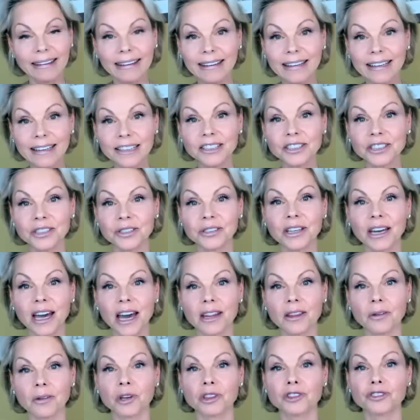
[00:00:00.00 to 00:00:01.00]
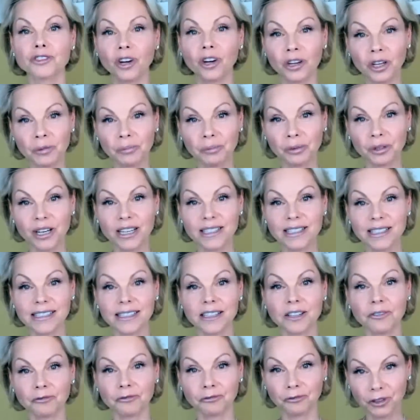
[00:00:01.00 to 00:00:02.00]
here together with Donna
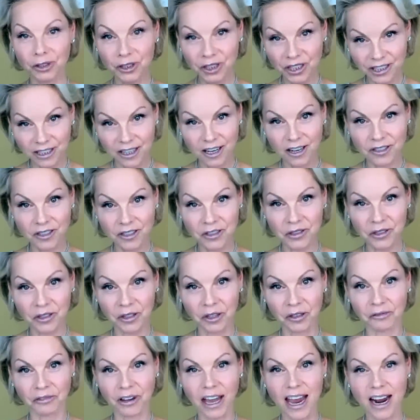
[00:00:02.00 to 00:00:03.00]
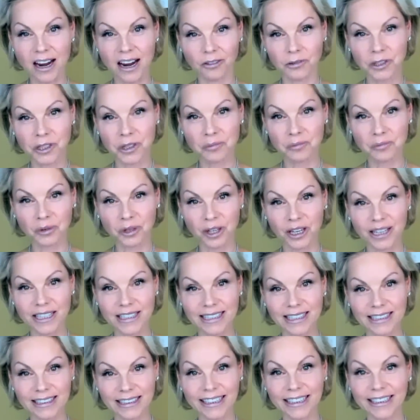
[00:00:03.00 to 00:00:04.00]
Presley, the first cousin of Elvis
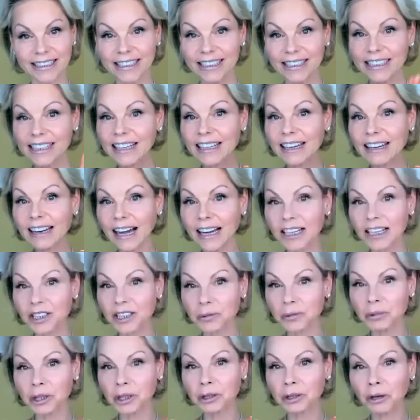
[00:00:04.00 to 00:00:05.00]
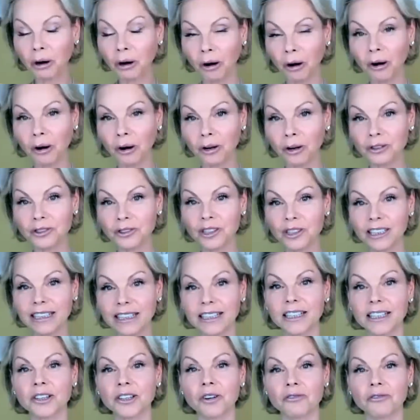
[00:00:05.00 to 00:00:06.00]
Presley. He didn't like to be called the
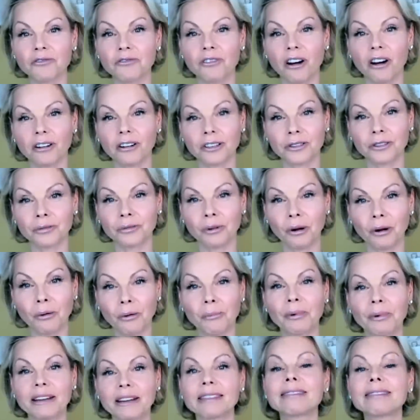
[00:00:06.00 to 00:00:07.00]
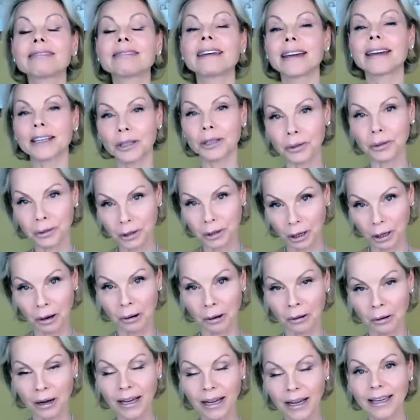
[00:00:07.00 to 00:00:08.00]
king of rock and roll, but there you
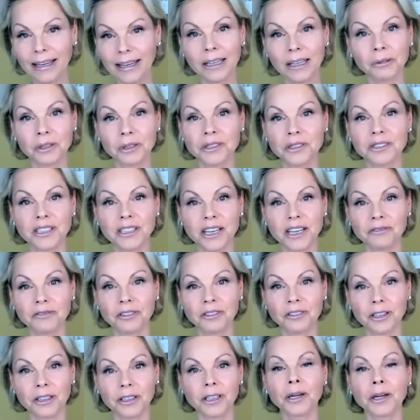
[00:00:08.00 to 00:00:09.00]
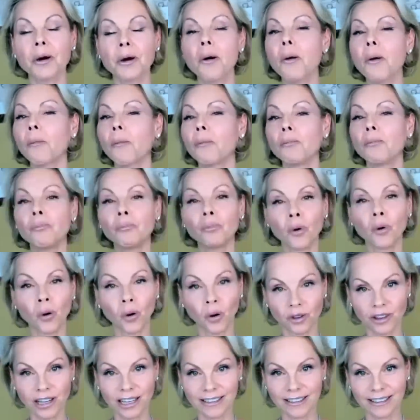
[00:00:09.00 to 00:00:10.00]
go. He was definitely
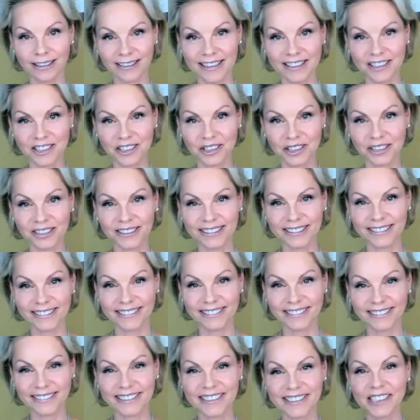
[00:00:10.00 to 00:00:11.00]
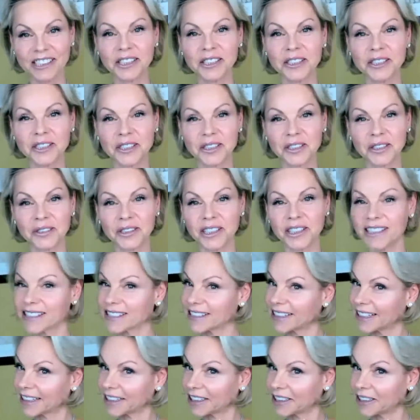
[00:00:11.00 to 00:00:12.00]
more than a legend. See you soon
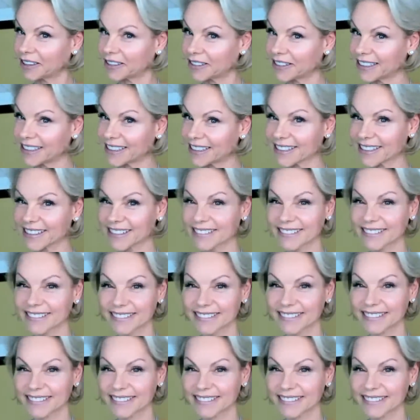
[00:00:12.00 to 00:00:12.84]
and stay curious.